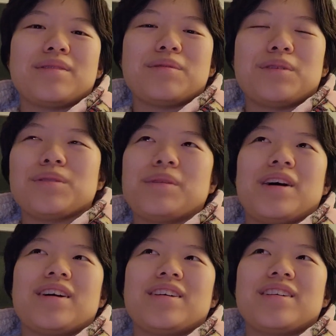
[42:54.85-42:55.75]
one of
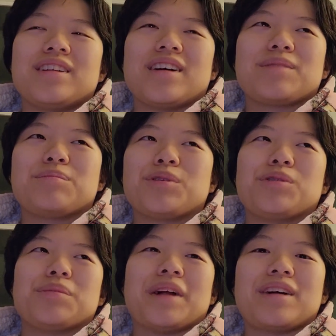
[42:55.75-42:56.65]
my like
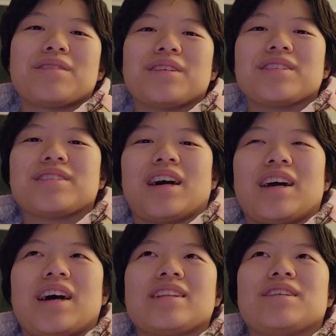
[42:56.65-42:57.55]
blue or black ones that I
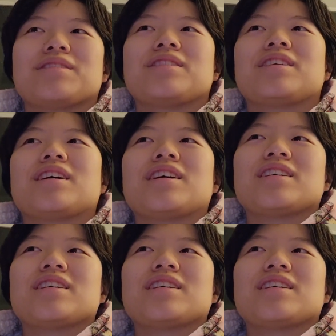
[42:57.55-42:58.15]
had out.